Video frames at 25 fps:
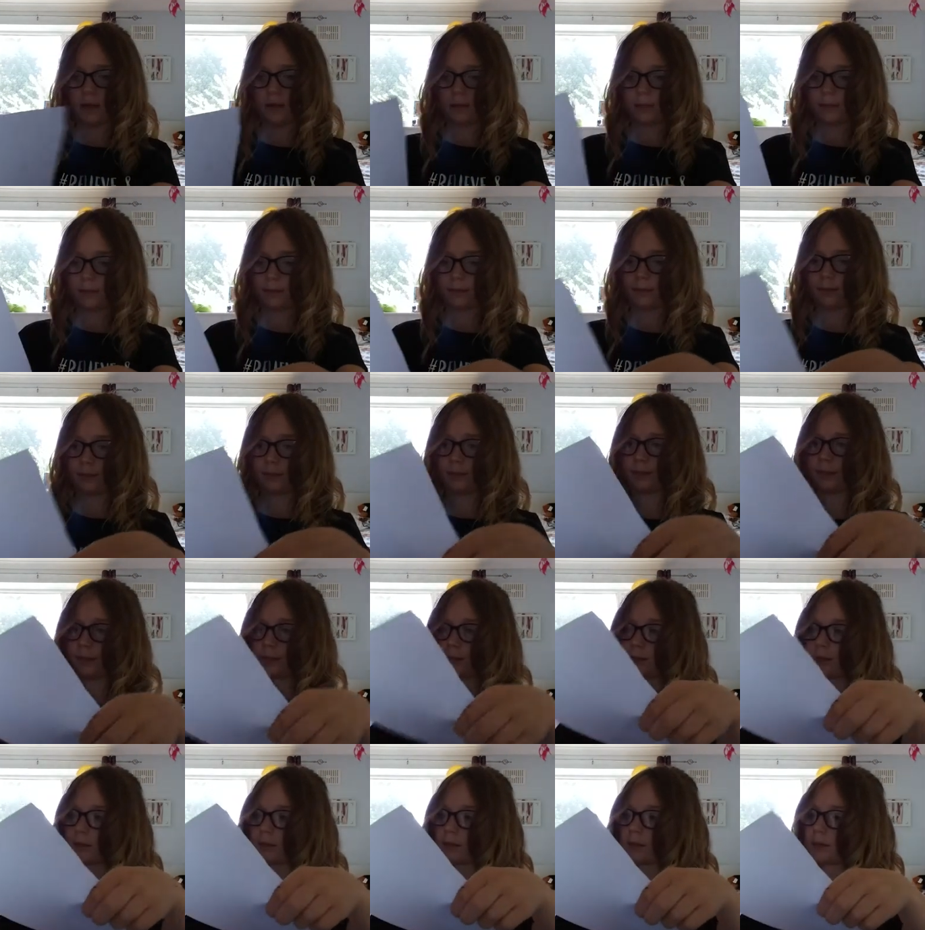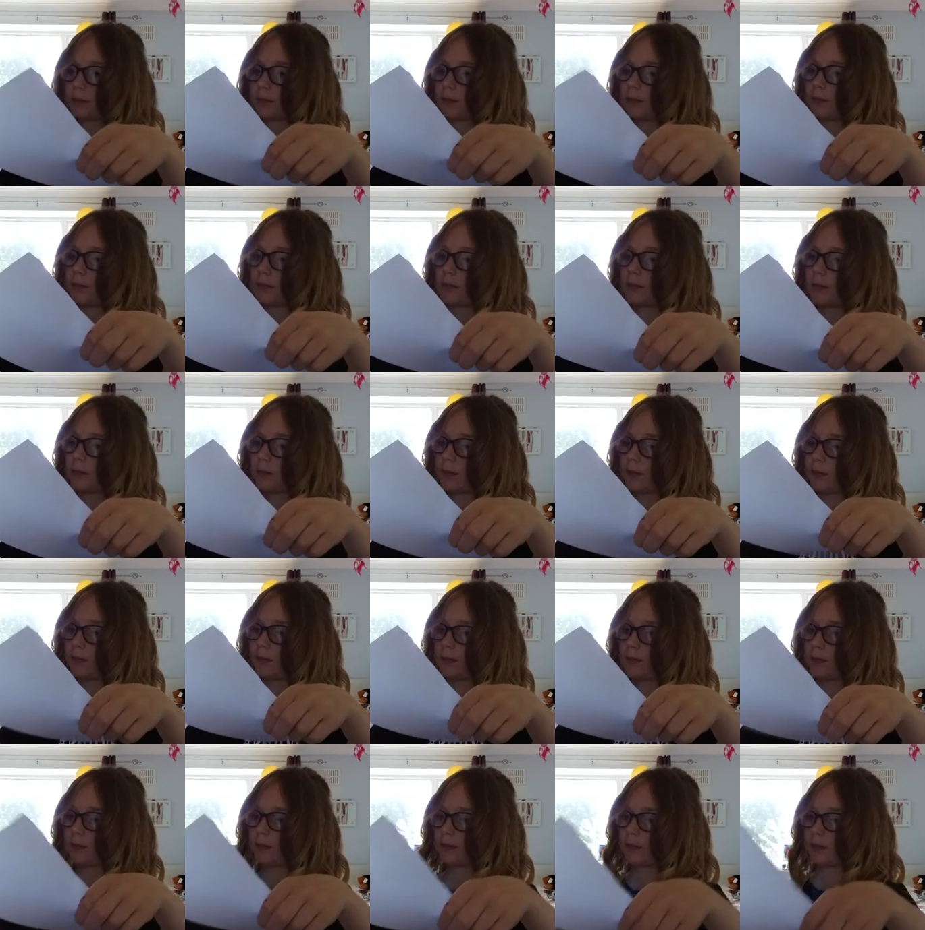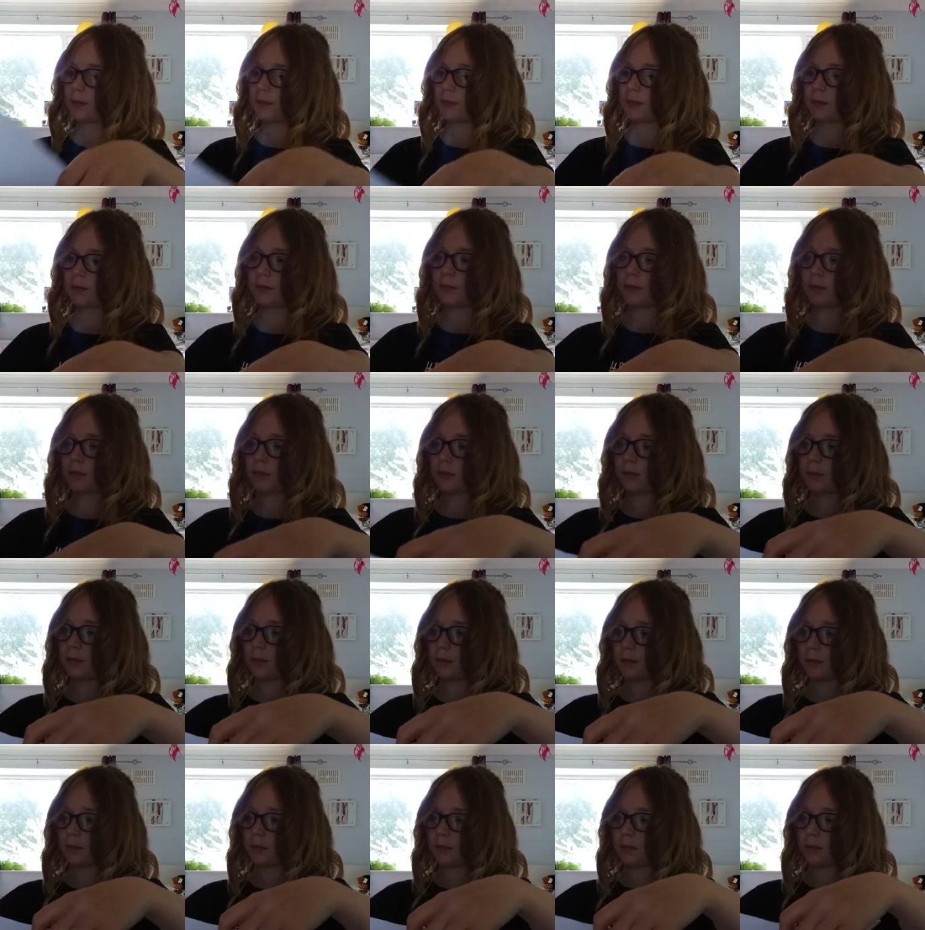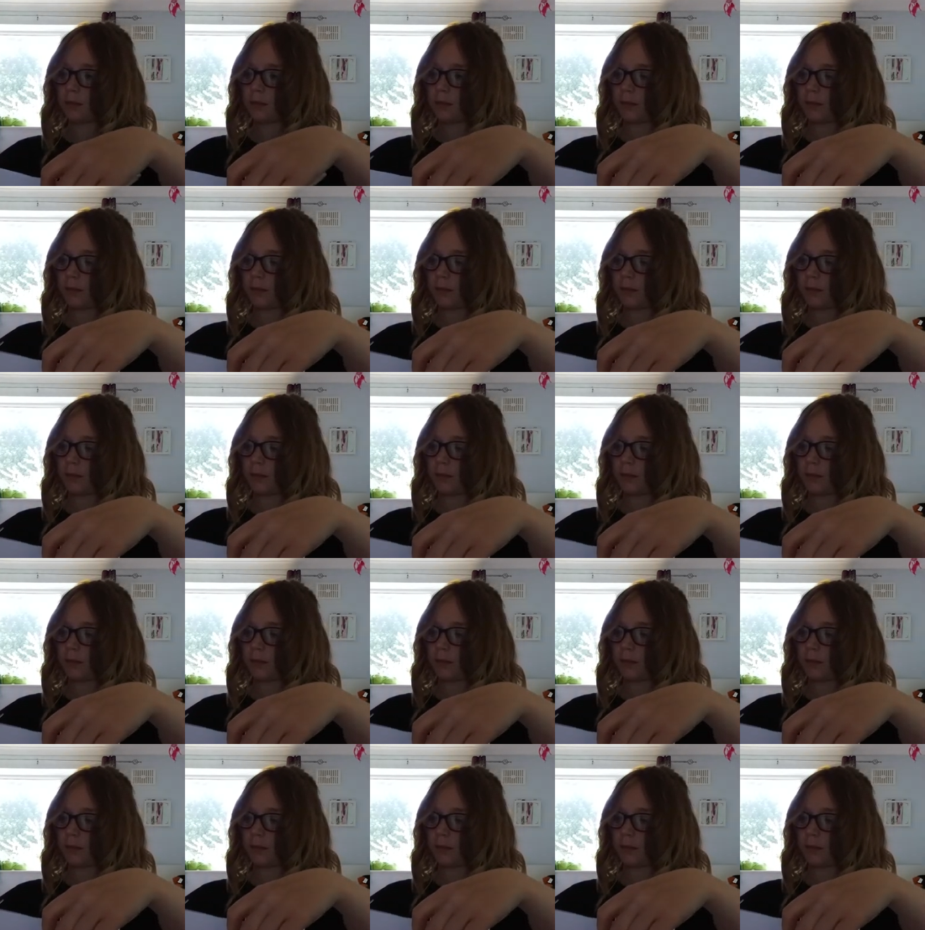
(silence)